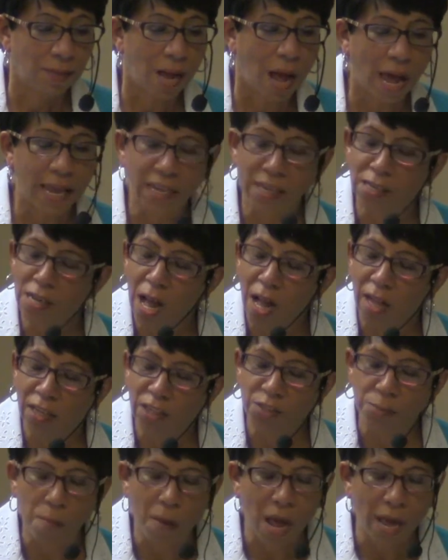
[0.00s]
I
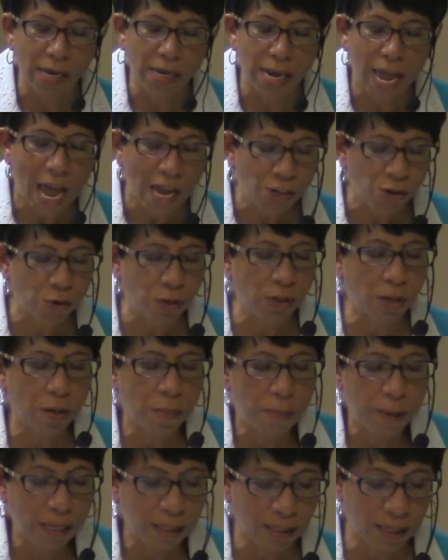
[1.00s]
acknowledge my natural
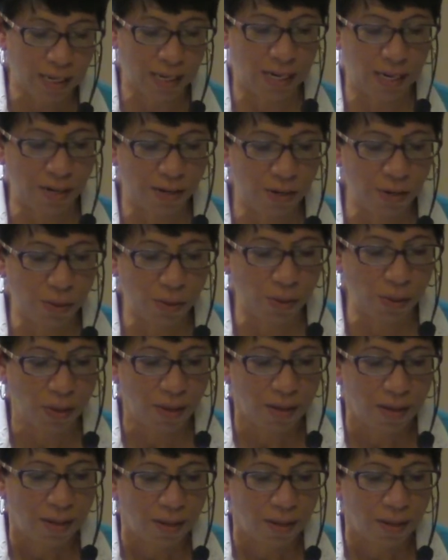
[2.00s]
ability to